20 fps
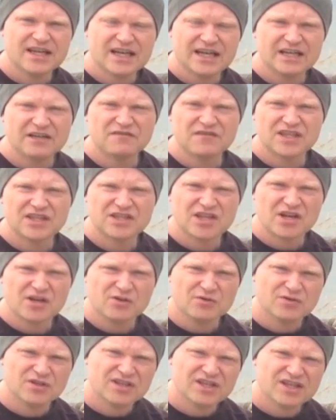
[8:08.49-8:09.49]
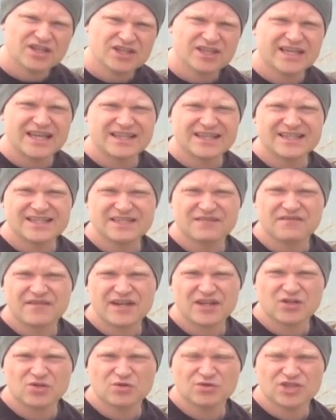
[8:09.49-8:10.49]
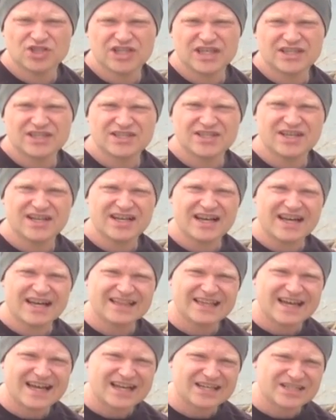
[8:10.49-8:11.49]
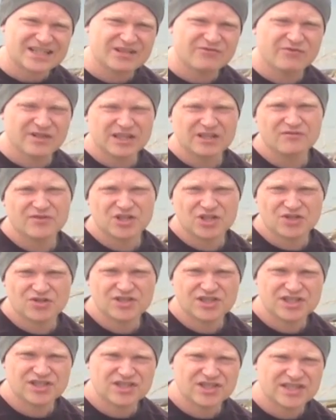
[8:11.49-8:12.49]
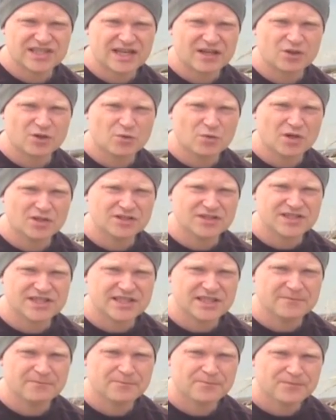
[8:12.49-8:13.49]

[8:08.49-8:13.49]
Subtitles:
And if they don't, you get this effect called jitter, and that actually really reduces the sound quality.